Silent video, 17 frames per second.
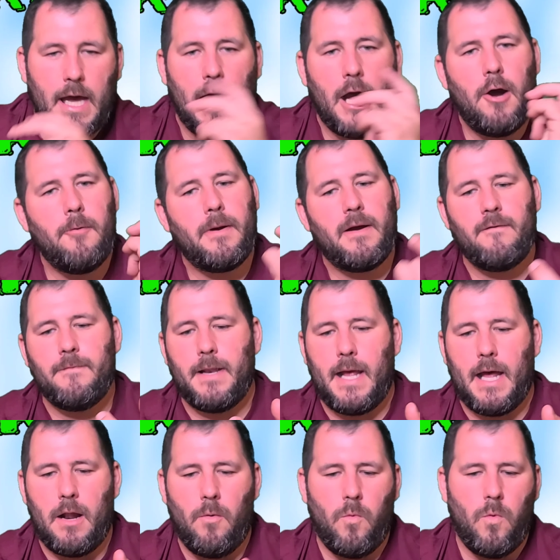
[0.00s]
I hope everybody
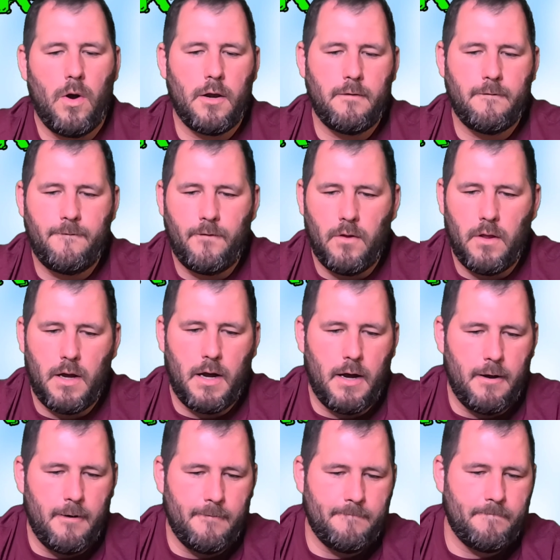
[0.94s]
had a wonderful
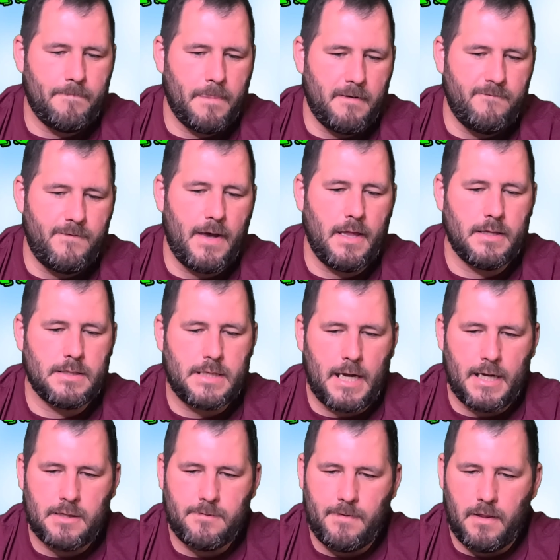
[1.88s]

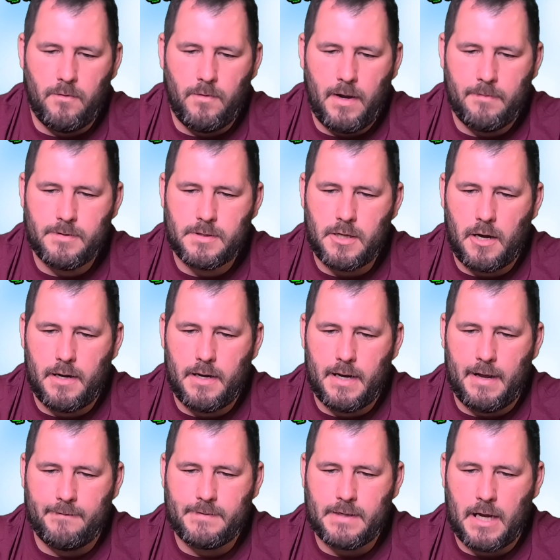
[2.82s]
Valentine's, by the way. I'm sorry I
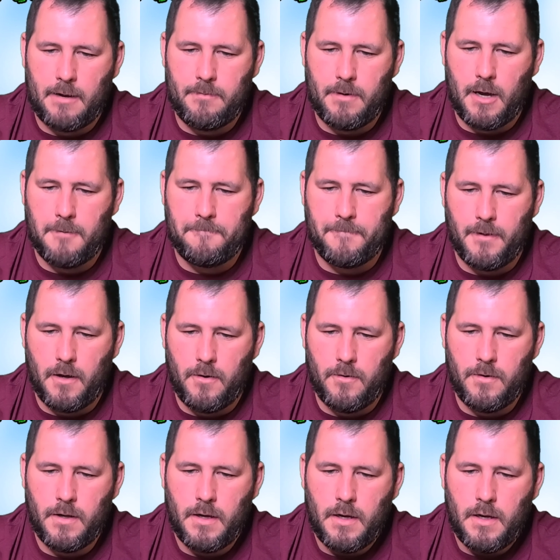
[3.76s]
didn't have time to
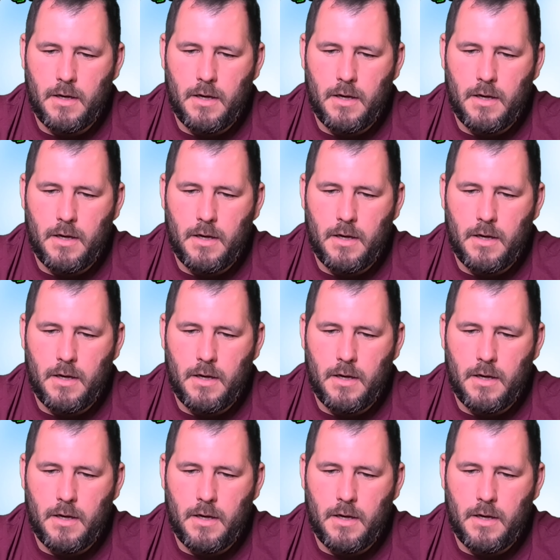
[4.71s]
upload,